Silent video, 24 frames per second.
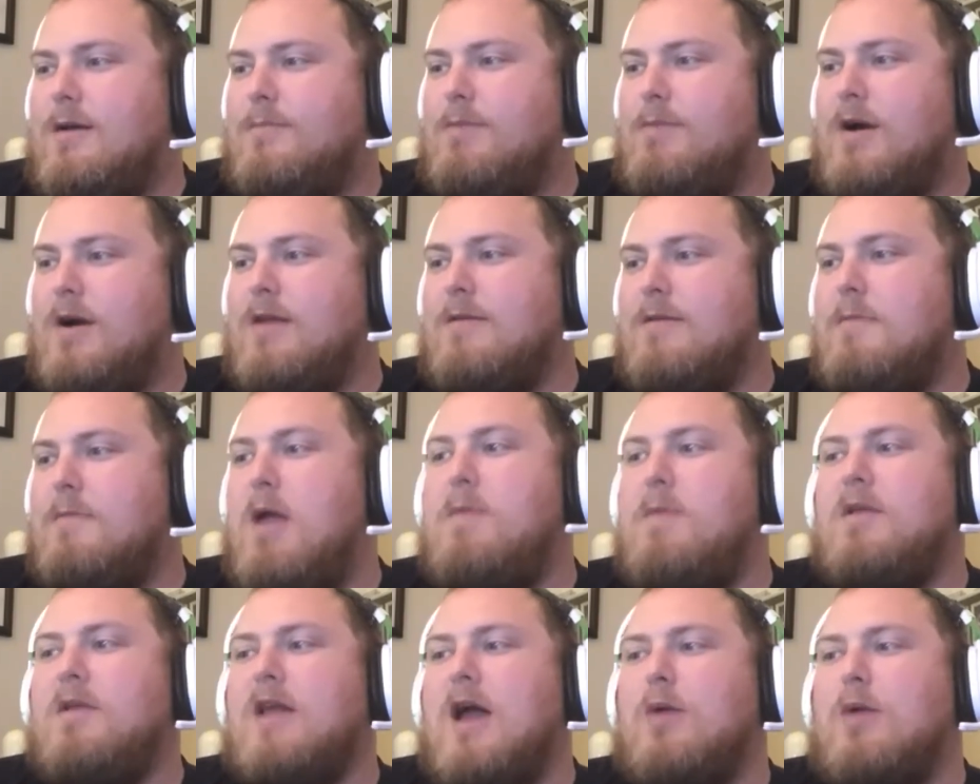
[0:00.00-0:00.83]
but
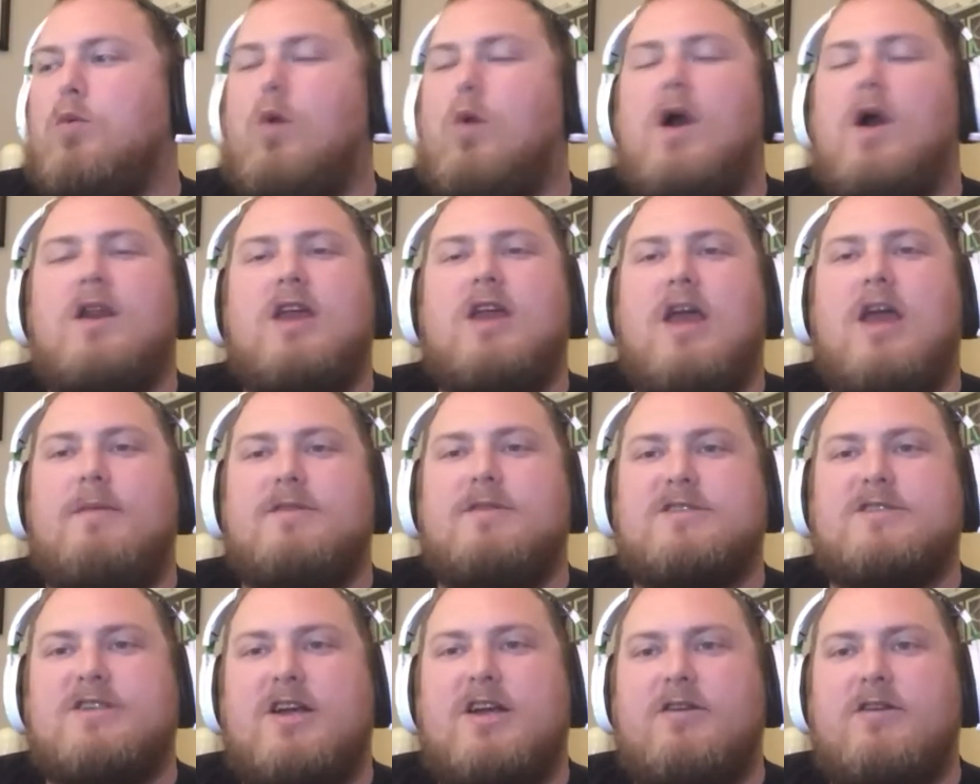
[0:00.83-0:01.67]
maybe like one game a
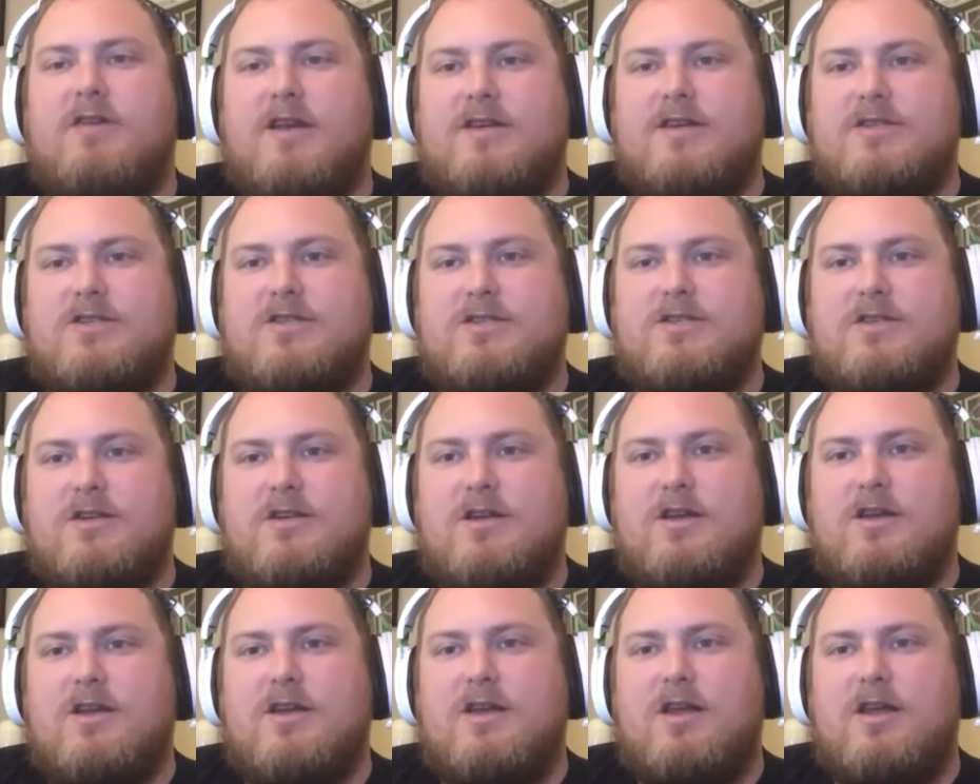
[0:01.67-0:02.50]
series,
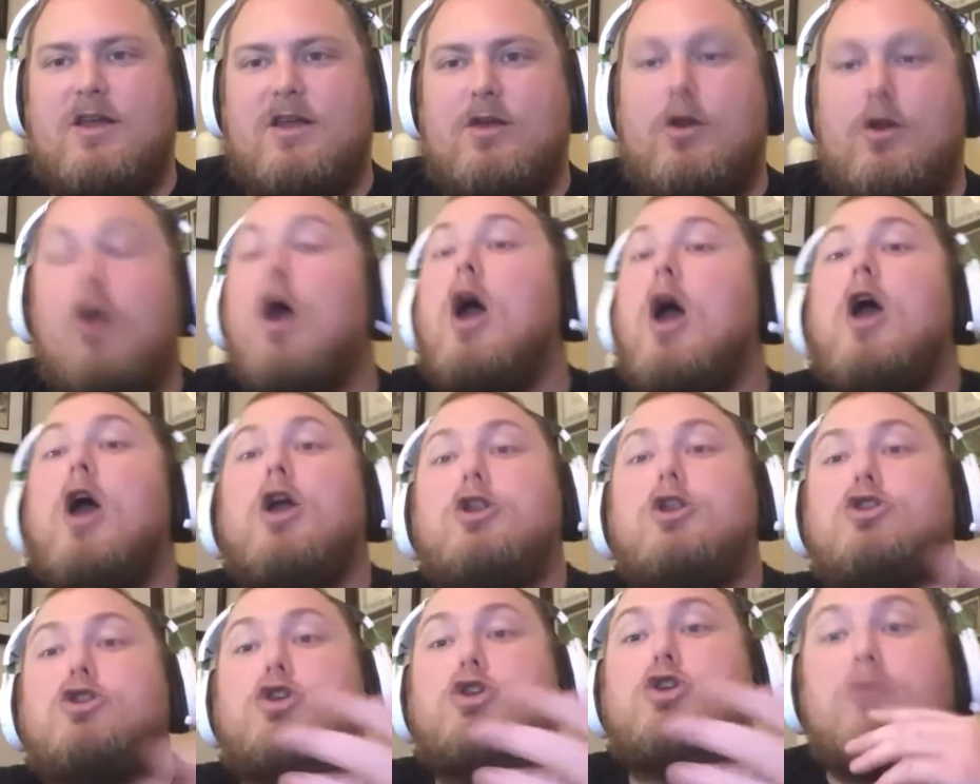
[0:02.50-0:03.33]
you do
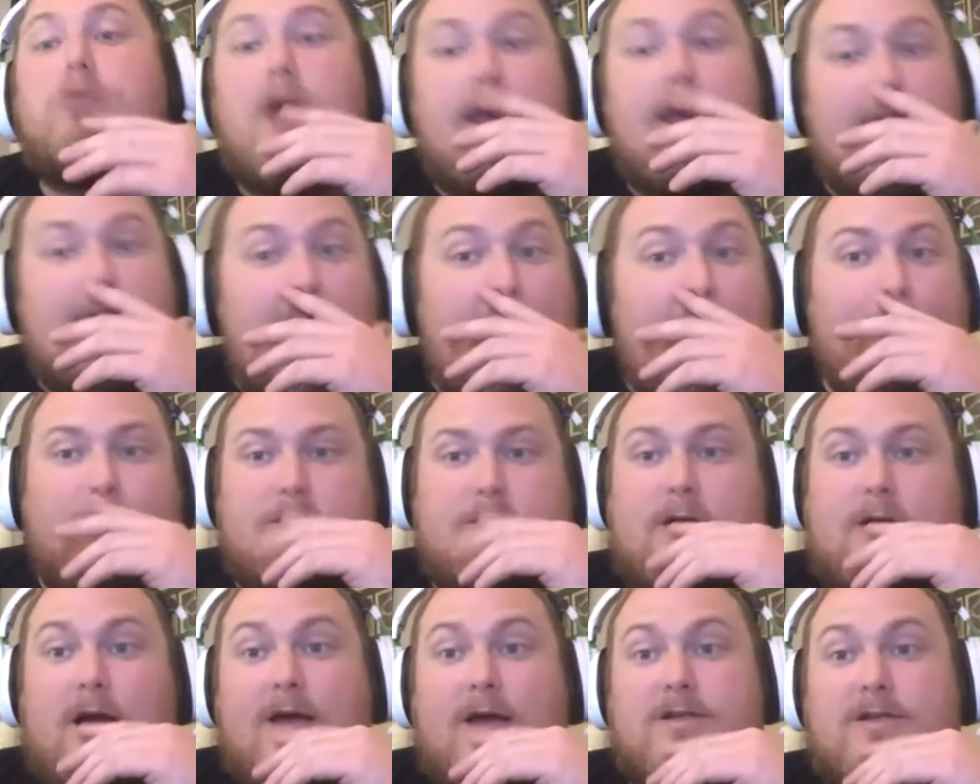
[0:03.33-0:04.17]
do like Apple
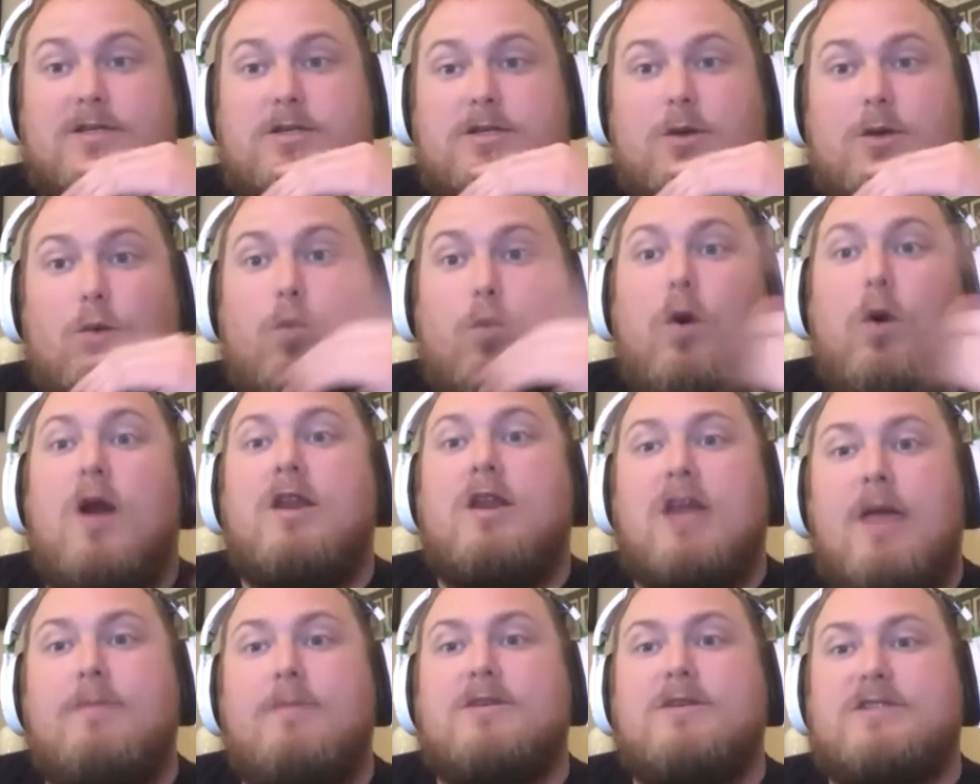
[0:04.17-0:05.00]
does,
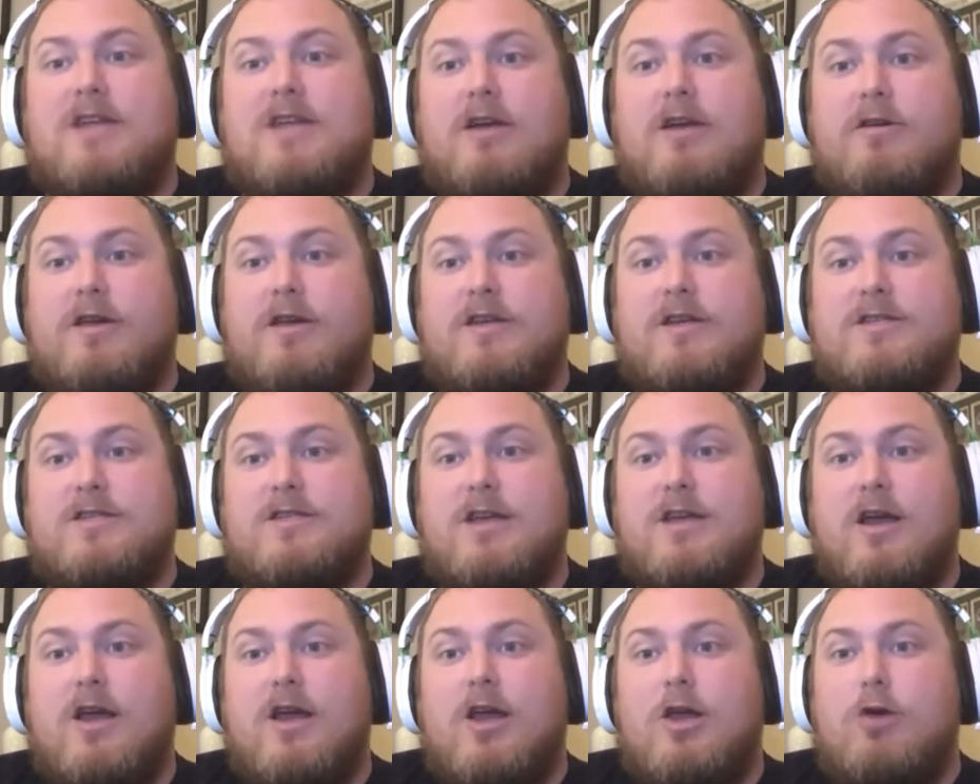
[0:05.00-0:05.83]
one game a
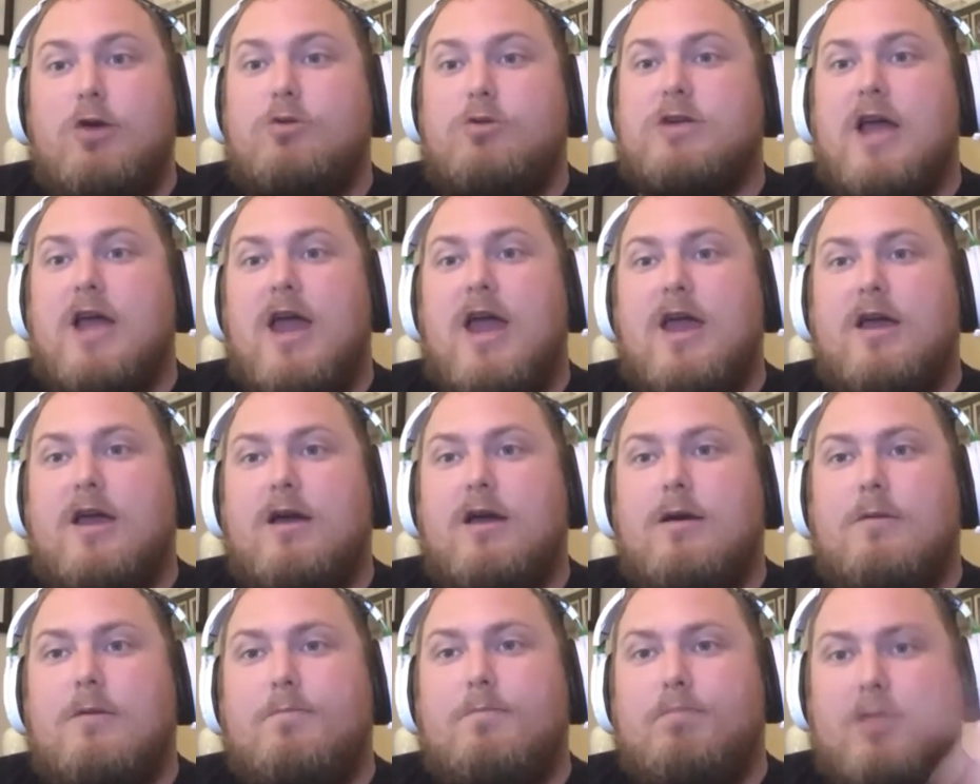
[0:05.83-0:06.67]
series, you take
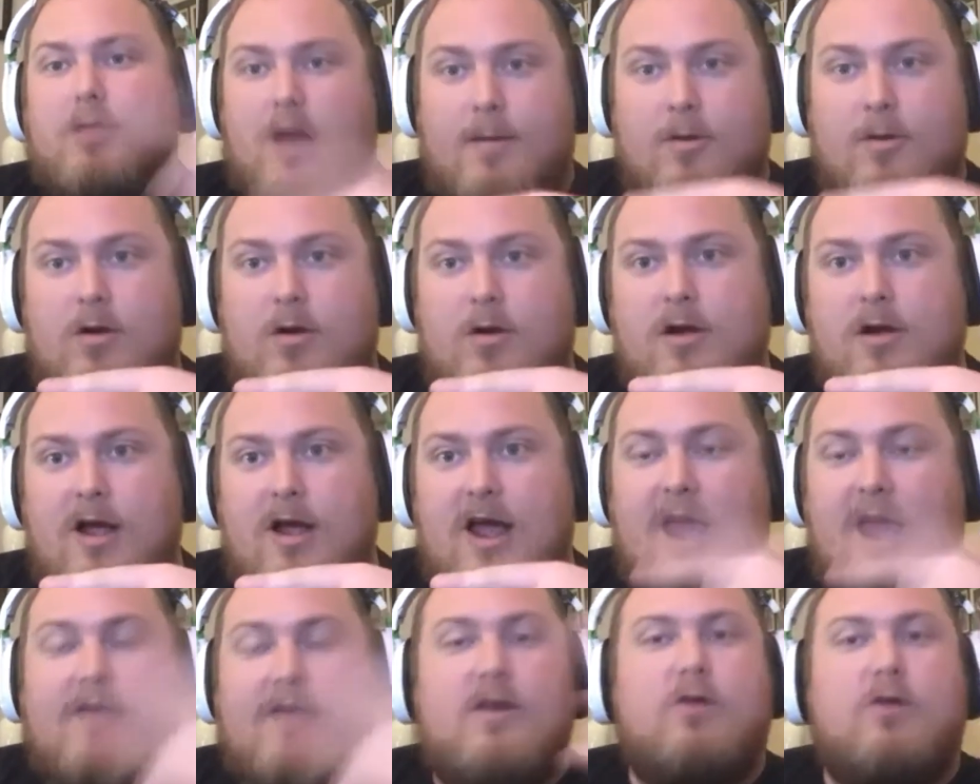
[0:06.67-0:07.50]
Blummer
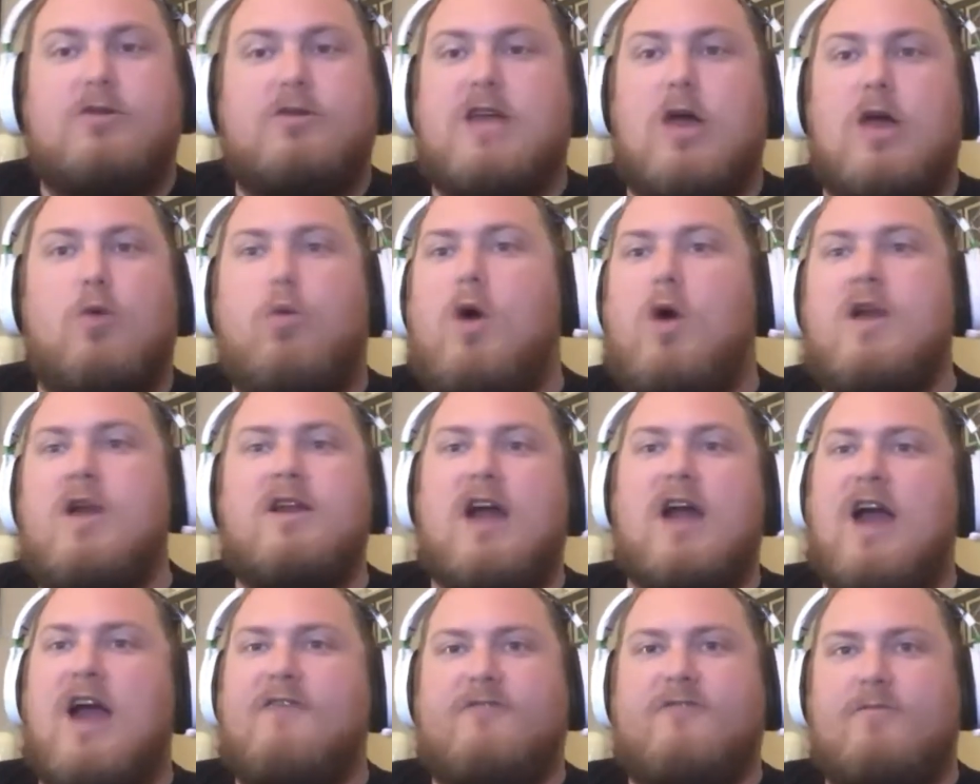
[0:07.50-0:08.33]
and then you take one
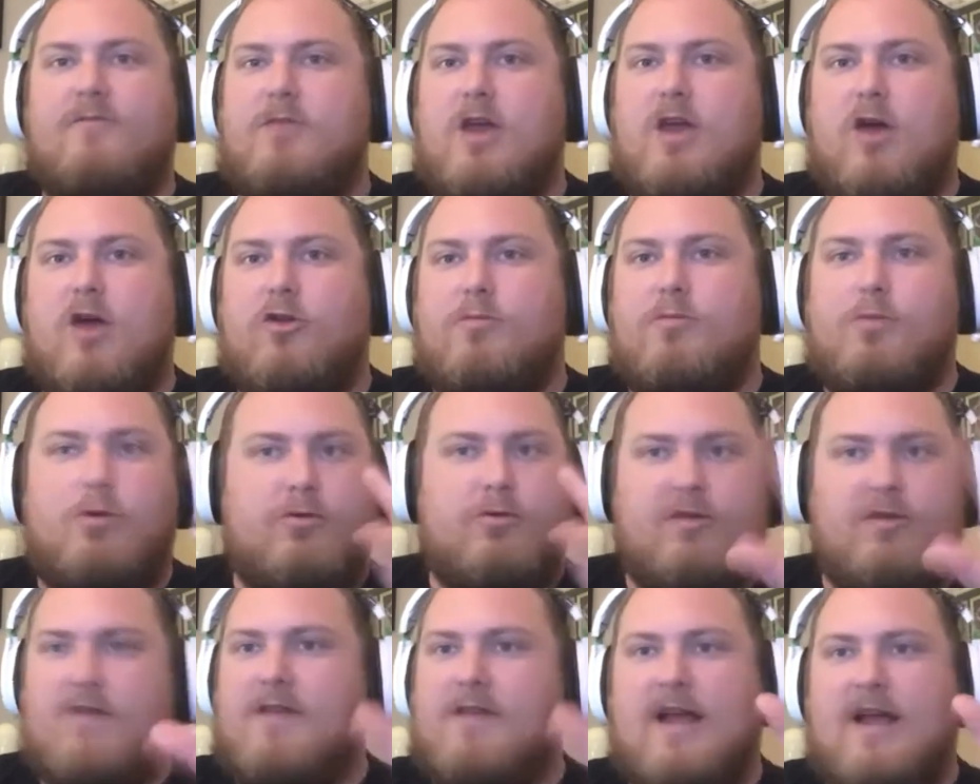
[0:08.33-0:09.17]
guy from the other
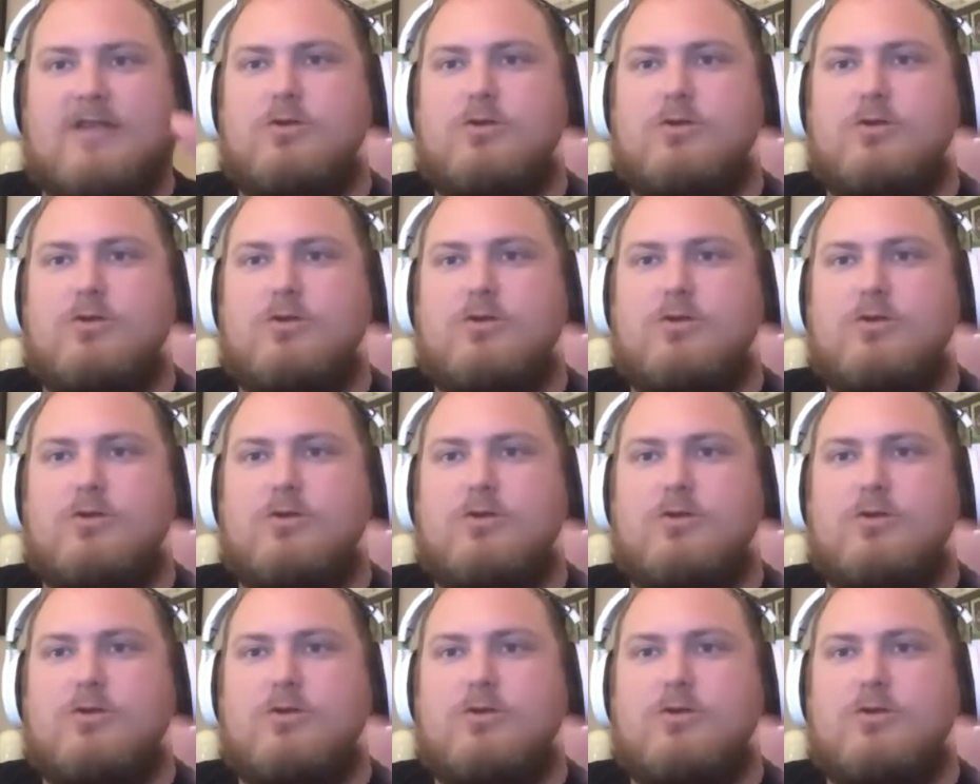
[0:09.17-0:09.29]
booth and that's